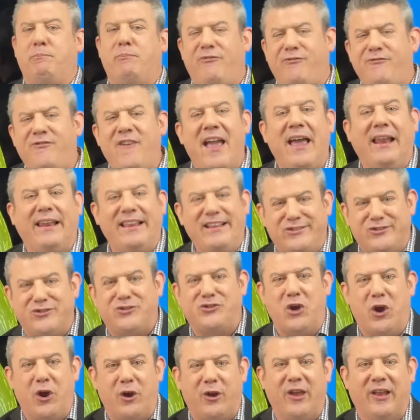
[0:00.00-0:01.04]
fairly
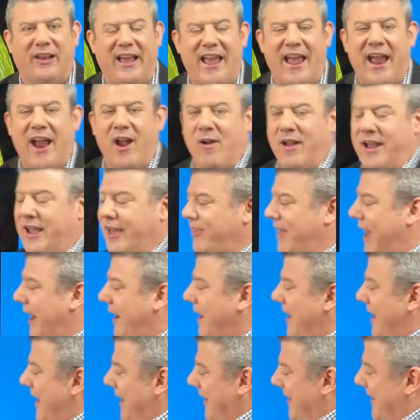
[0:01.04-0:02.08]
circular area that
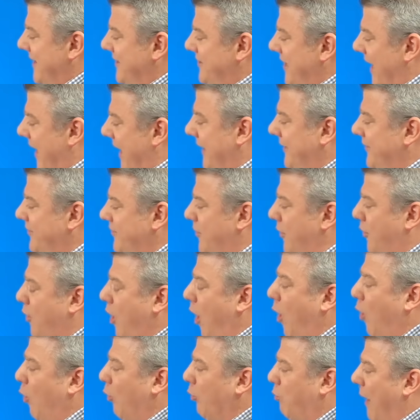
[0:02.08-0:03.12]
contains the
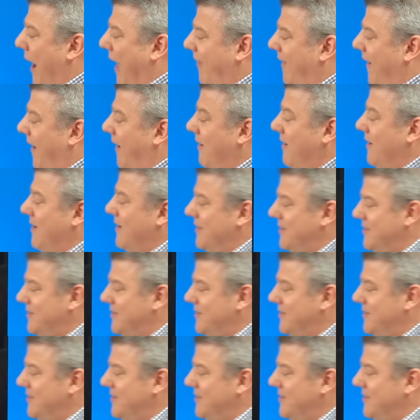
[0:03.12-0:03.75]
cold weather